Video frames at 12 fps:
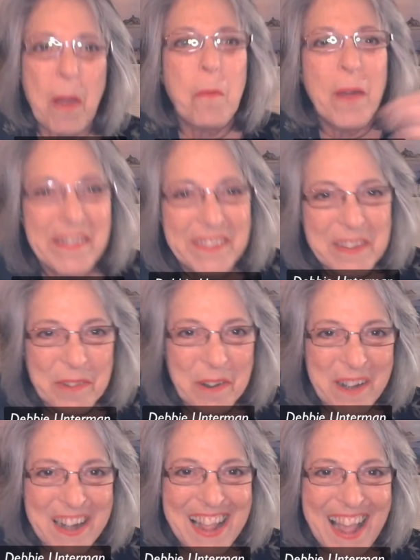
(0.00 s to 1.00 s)
But once you've
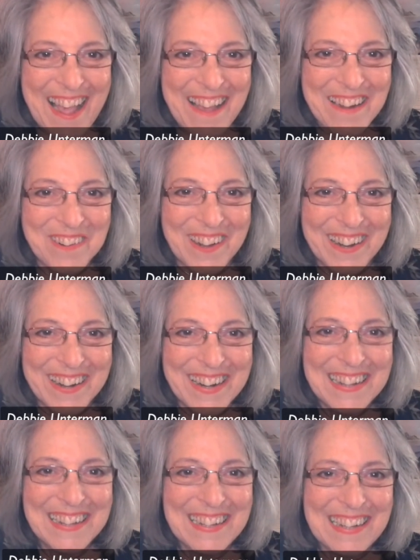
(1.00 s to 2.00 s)
already had
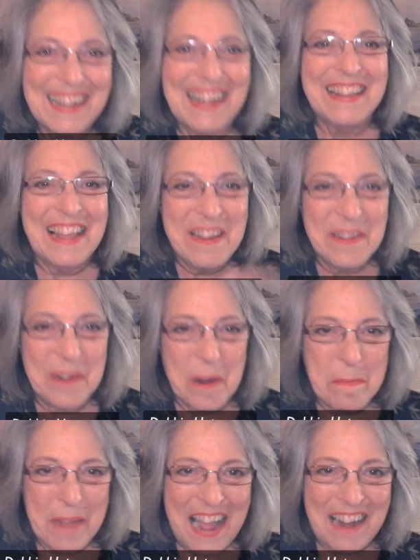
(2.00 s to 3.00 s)
one, and then you
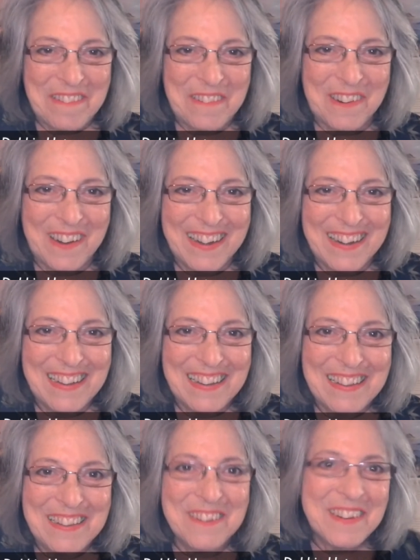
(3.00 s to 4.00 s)
go back for one,
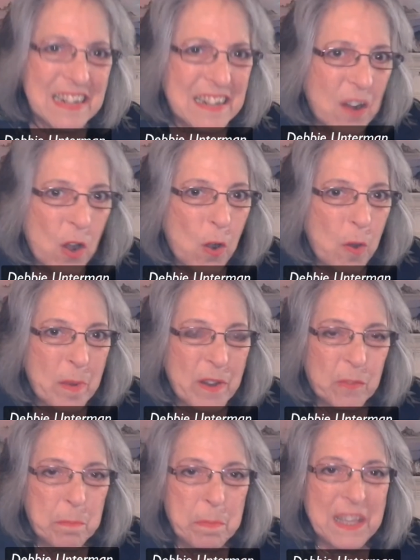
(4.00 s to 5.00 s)
you can
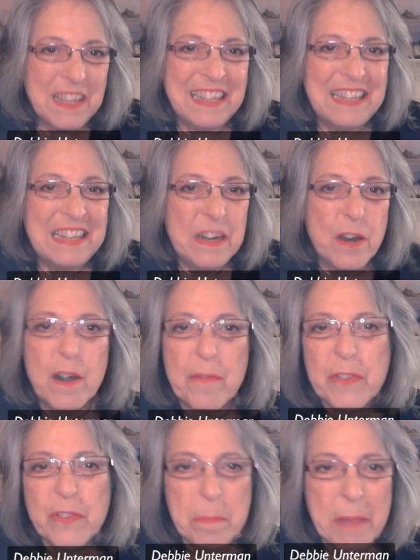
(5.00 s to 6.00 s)
almost be
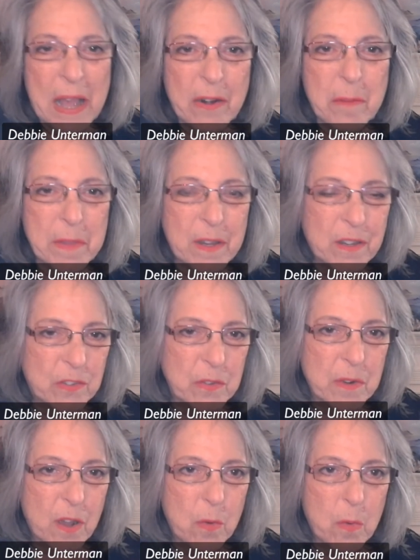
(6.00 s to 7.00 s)
nervous about it because
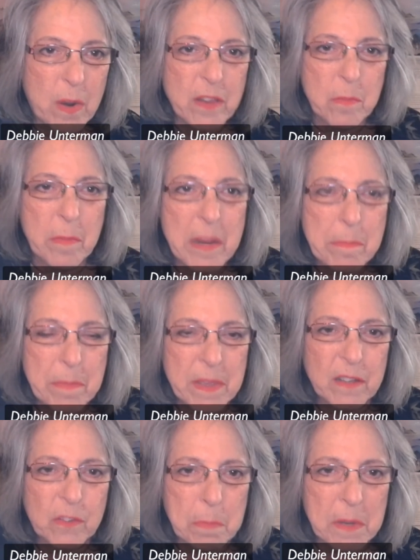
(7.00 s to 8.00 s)
you know what you might
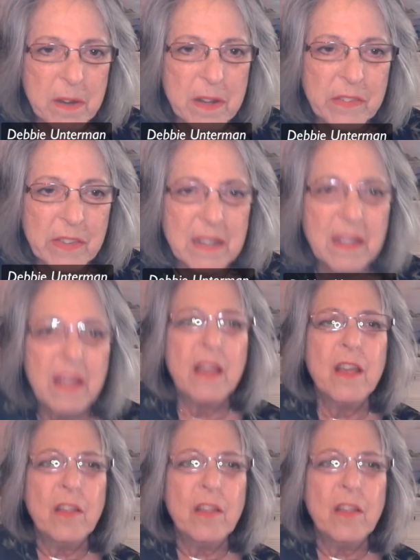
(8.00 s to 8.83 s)
be experiencing.